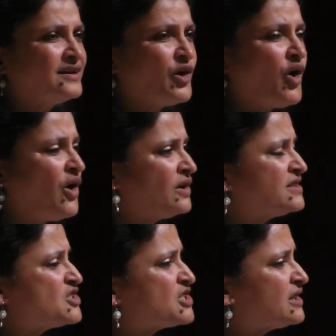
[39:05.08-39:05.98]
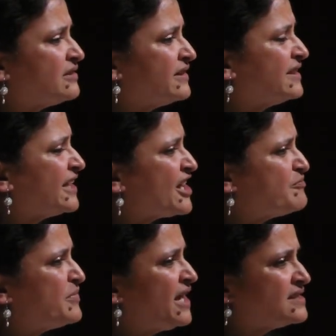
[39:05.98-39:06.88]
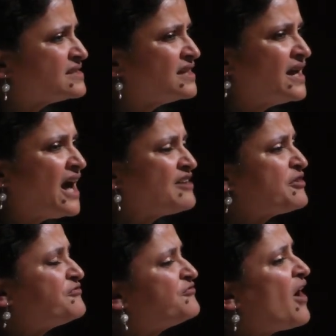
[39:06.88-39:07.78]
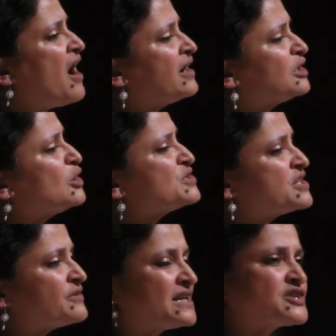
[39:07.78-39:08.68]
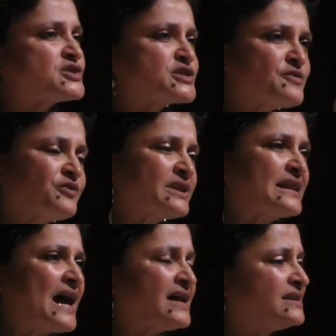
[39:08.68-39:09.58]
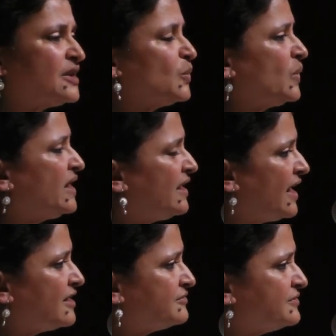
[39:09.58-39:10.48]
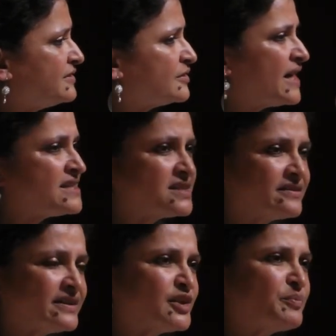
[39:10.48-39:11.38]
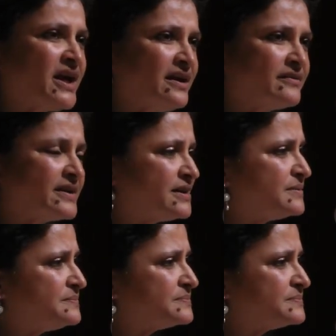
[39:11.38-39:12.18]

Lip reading: or the children that I've met have a far closer relationship with land than we have right here in the Bay Area.